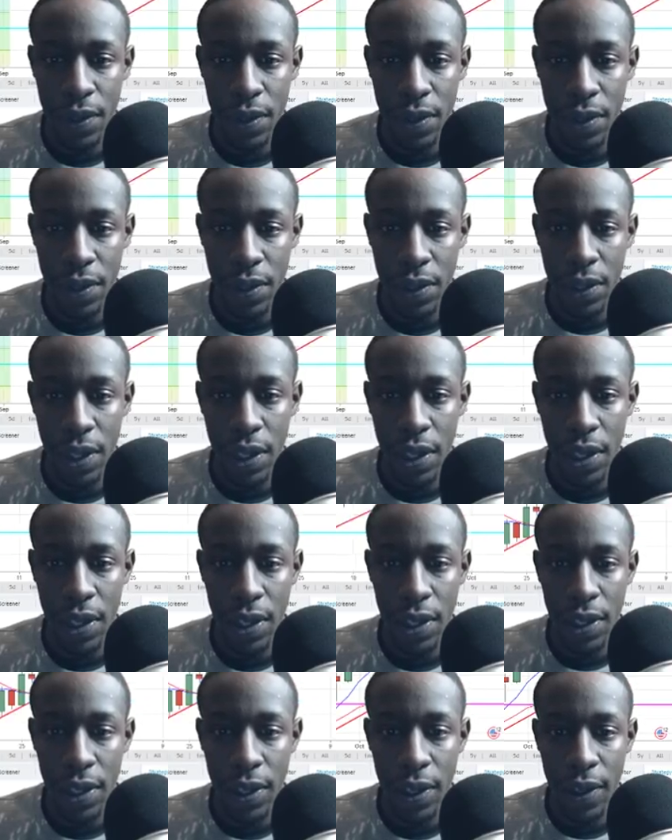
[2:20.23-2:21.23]
Look.
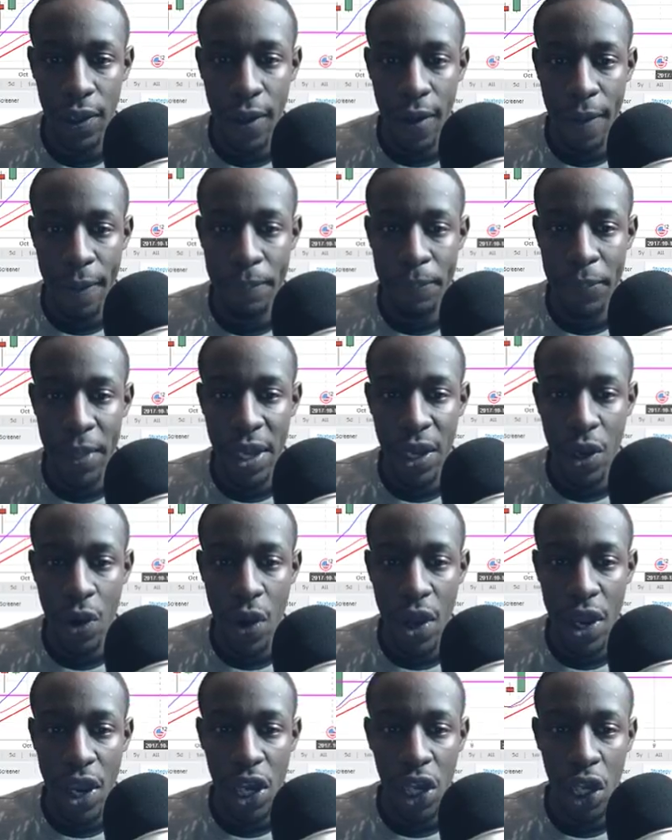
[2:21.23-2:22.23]

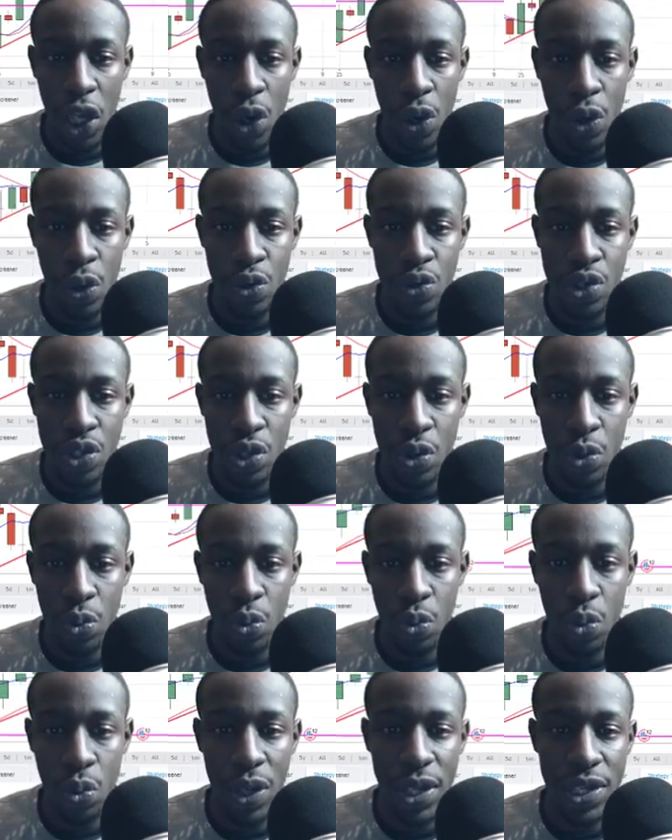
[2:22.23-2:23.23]
Bitcoin closed
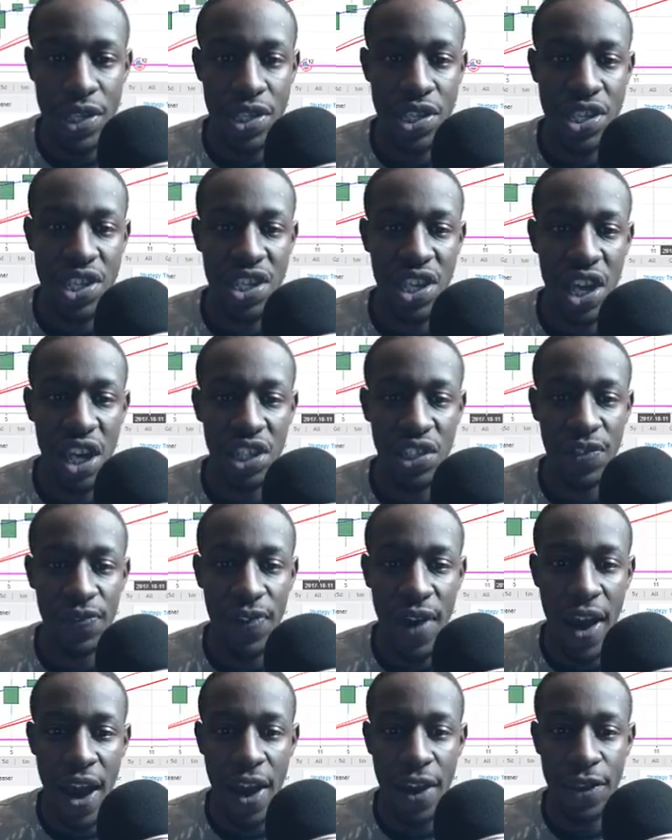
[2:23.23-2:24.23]
with such
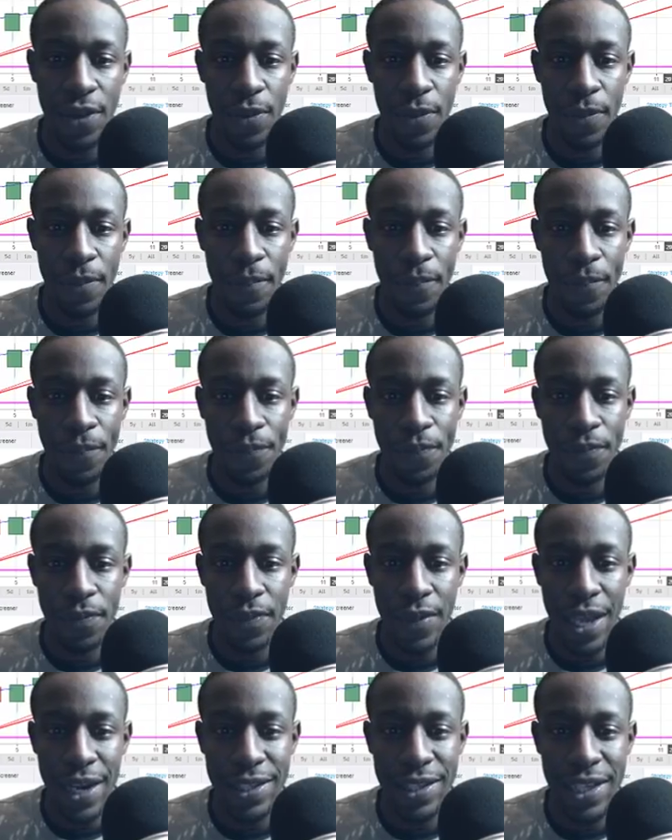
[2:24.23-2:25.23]
volume
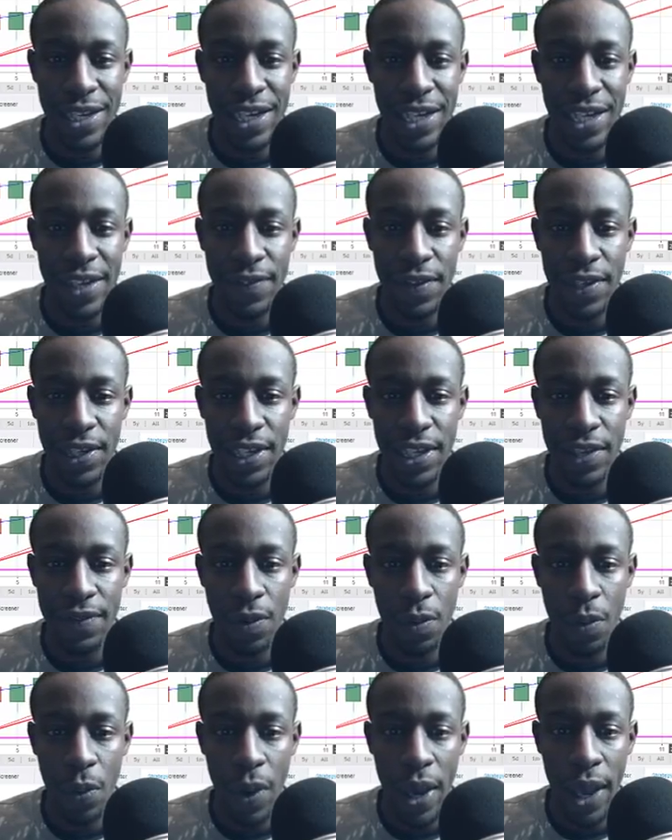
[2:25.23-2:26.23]
that it didn't even leave a
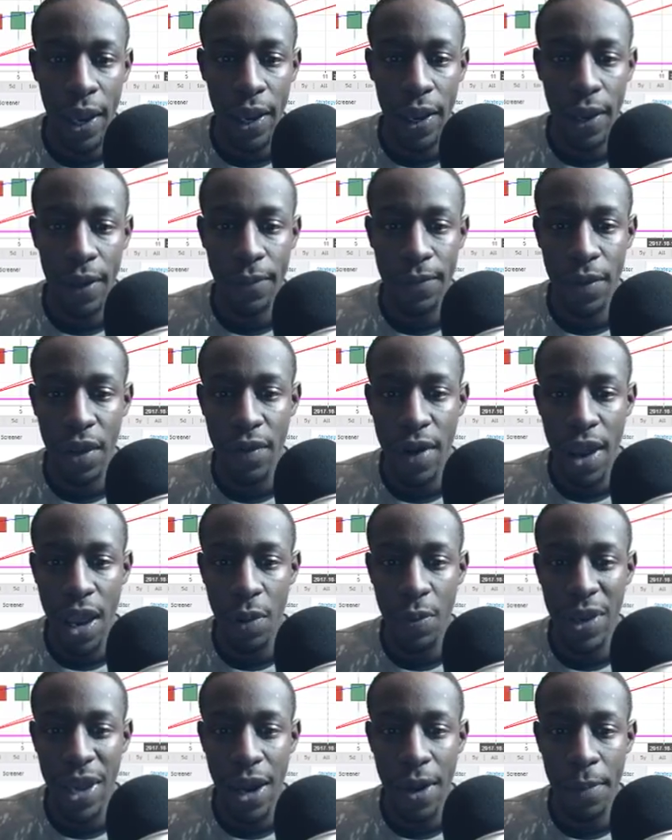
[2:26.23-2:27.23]
wick. All right,
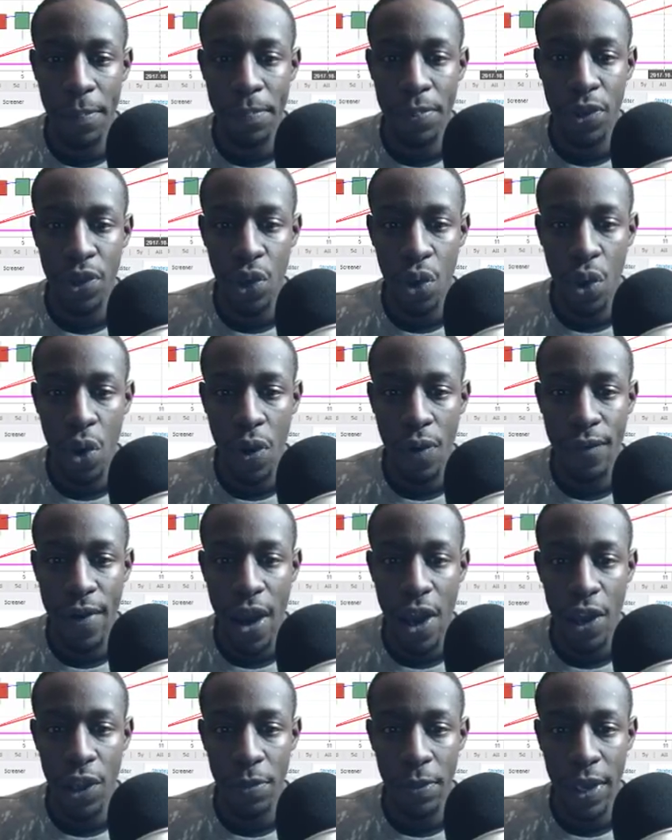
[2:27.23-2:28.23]
we got a pure
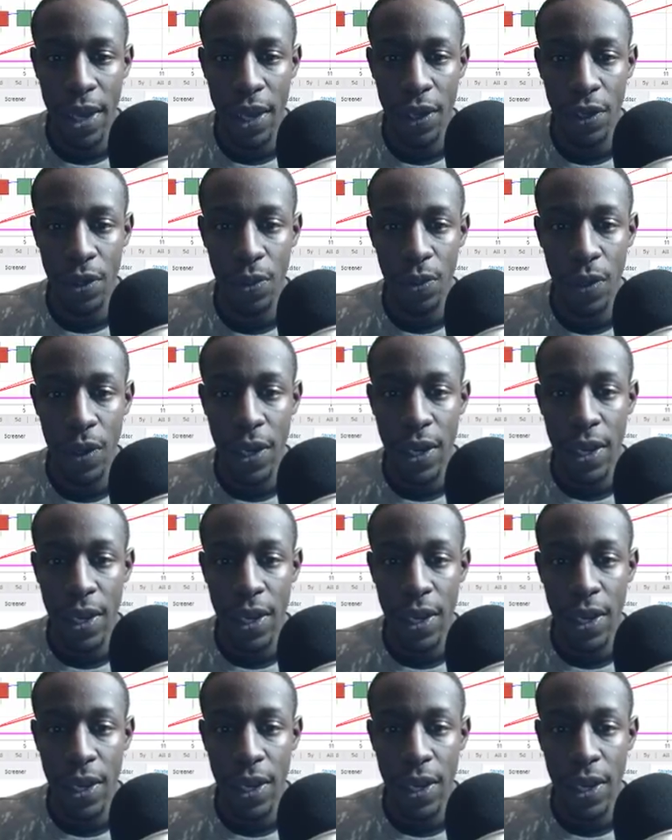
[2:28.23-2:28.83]
volume candle.